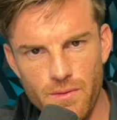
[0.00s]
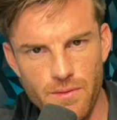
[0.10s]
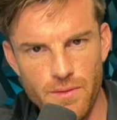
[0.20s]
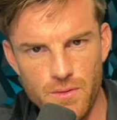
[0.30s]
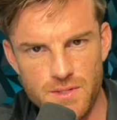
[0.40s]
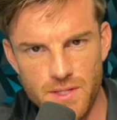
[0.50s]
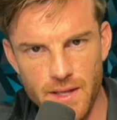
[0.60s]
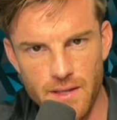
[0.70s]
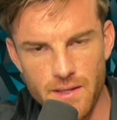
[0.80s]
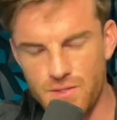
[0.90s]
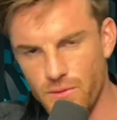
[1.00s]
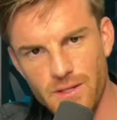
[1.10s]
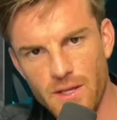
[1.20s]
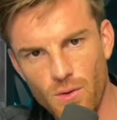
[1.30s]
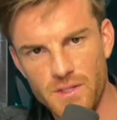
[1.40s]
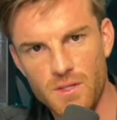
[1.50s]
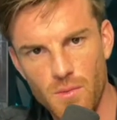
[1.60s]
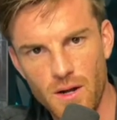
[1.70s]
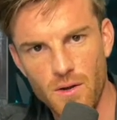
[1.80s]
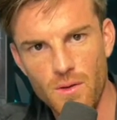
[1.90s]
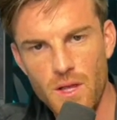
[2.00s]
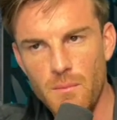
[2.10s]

news today. It's really only tomorrow.